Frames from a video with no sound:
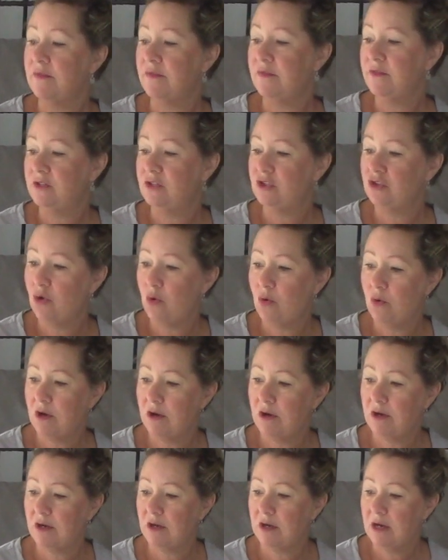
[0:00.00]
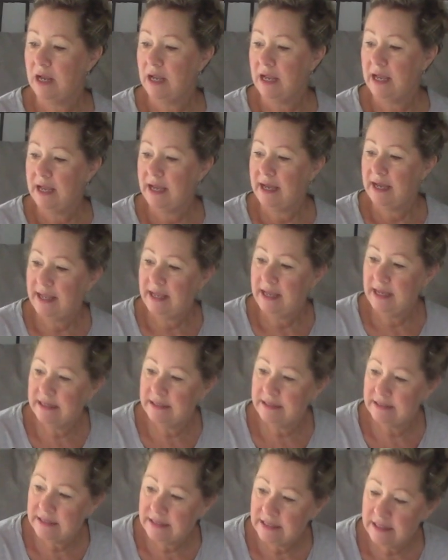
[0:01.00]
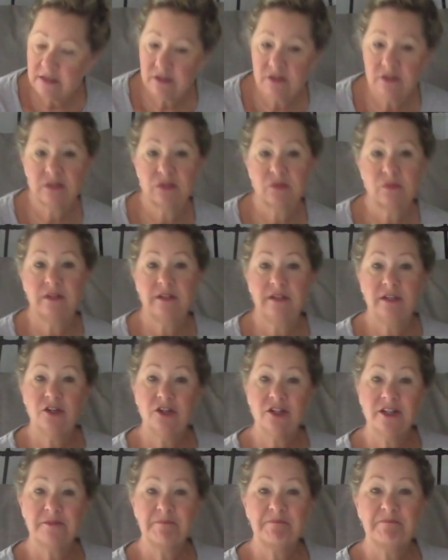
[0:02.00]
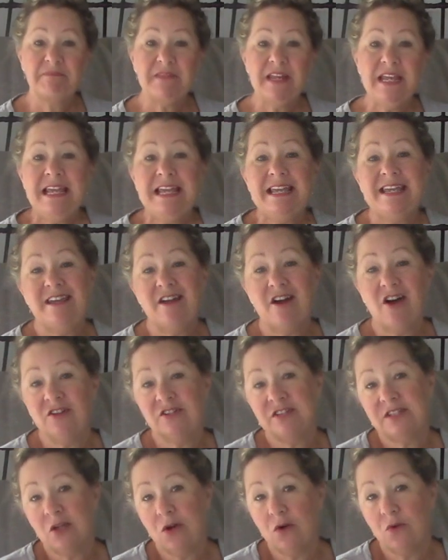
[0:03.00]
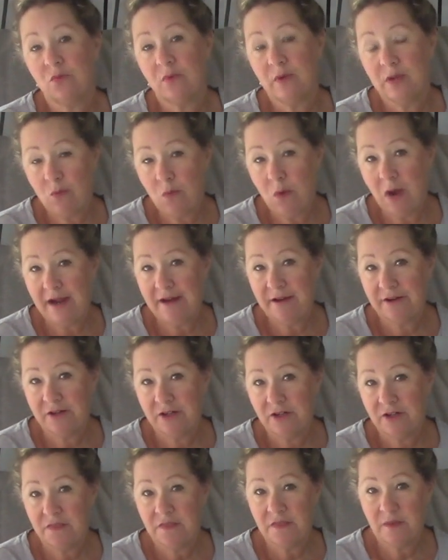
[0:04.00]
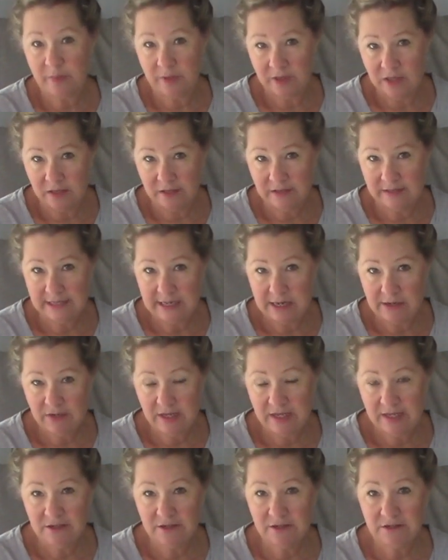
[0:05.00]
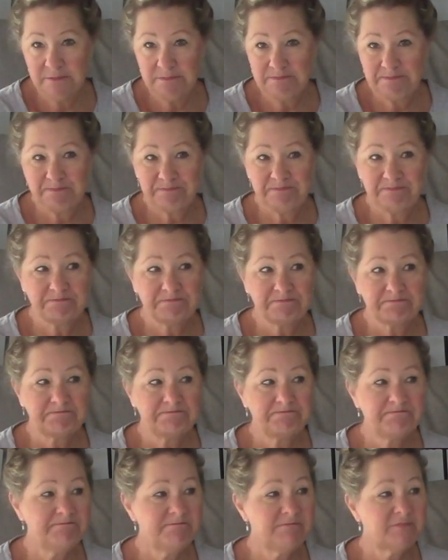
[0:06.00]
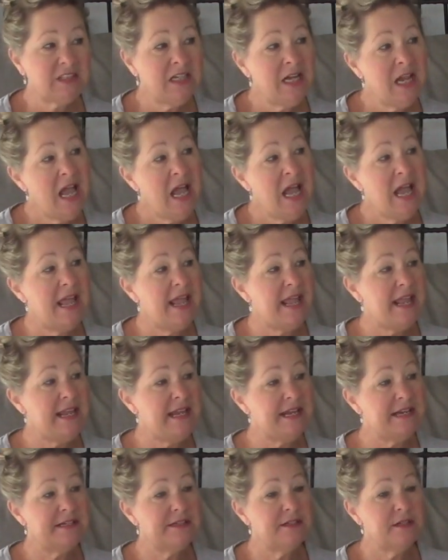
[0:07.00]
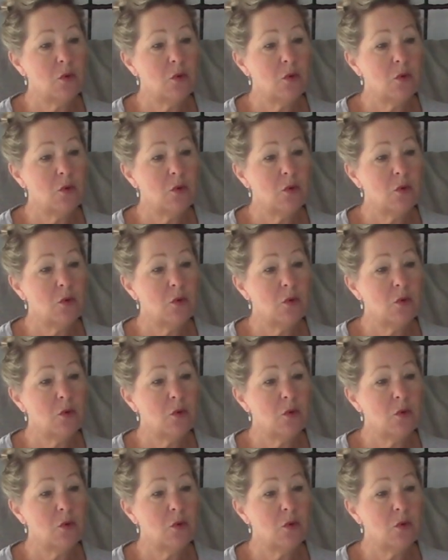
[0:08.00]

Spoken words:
the door, and it looks really good. He also rewired the plugs out here. And